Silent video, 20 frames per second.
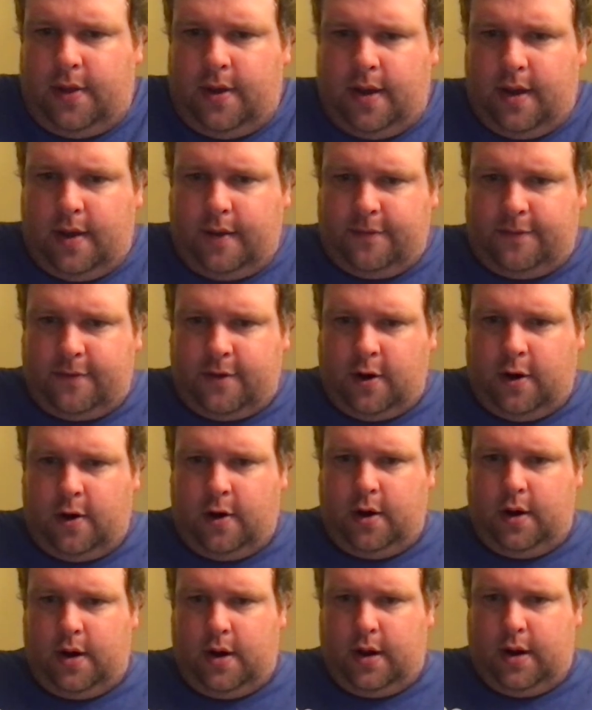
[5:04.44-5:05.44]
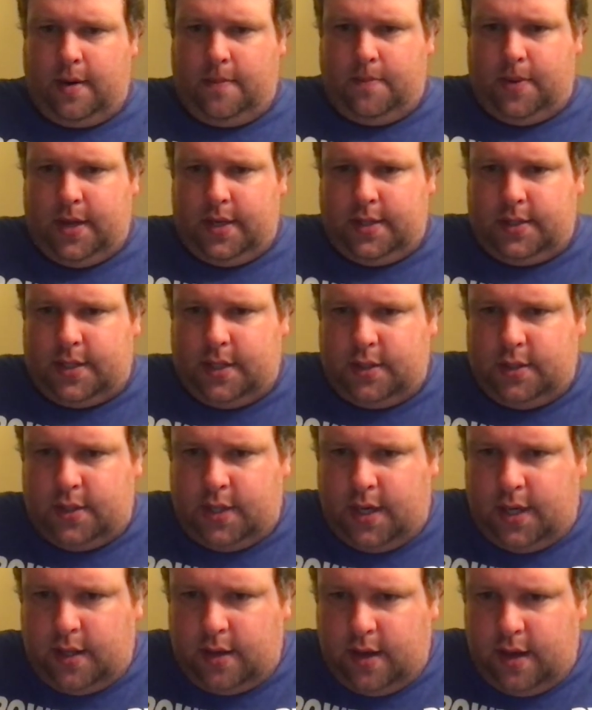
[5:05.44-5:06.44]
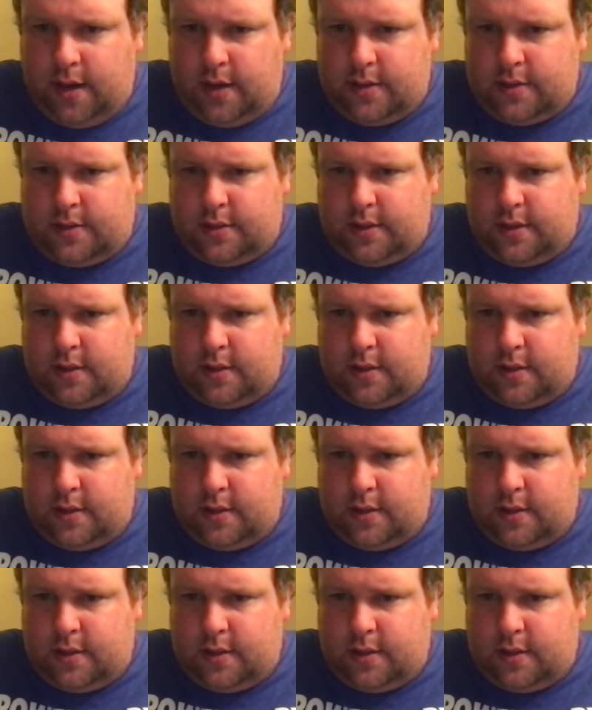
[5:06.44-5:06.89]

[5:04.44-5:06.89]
off guard, and Pentangeli